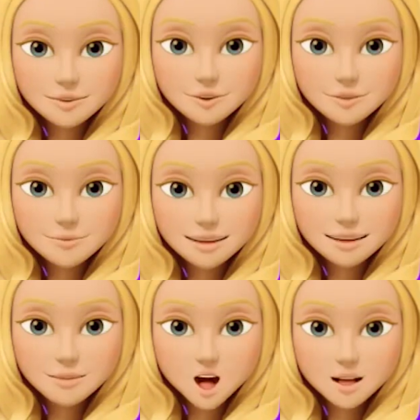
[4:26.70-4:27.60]
so you know in
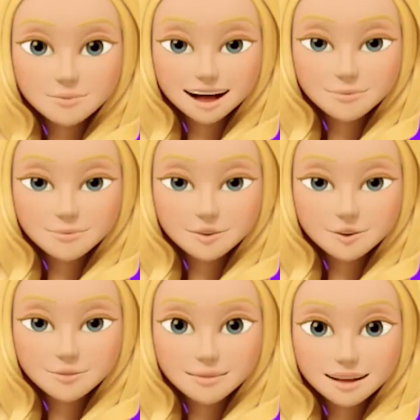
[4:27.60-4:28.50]
advance how
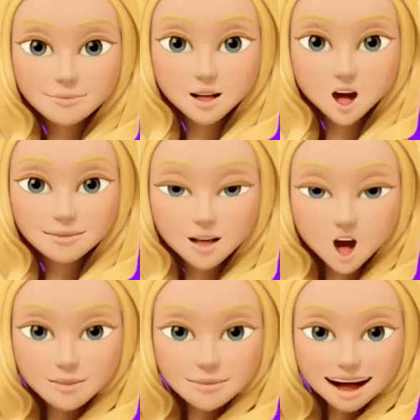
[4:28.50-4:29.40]
much you'll earn on each
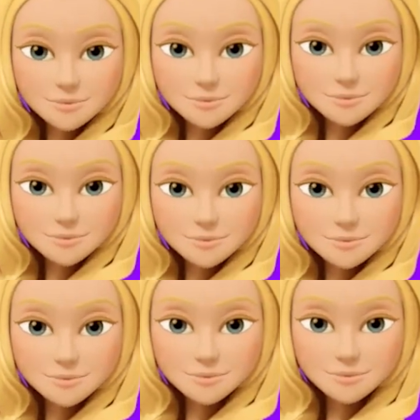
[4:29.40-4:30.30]
sale.
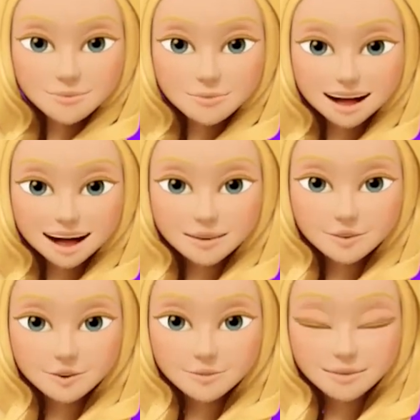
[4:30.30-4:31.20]
By setting
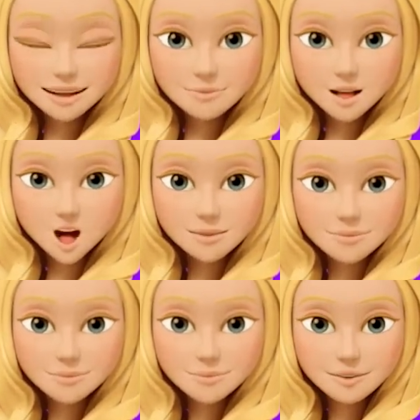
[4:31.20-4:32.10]
your own
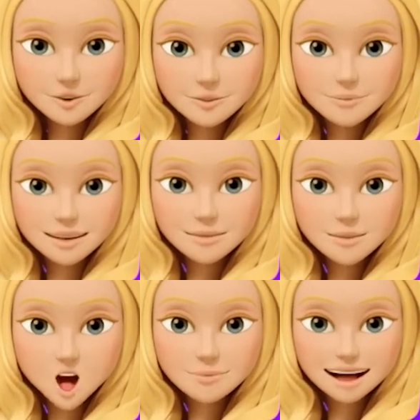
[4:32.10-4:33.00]
prices, you can make as
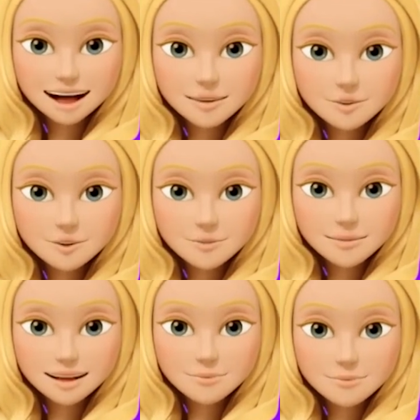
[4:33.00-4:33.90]
much profit as you
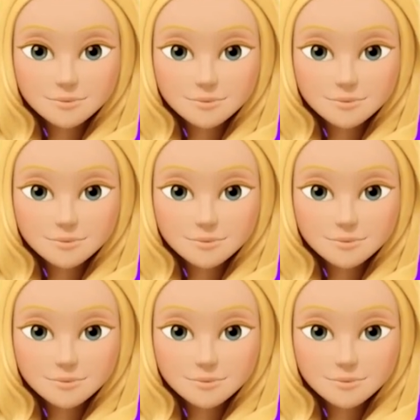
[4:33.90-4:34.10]
want.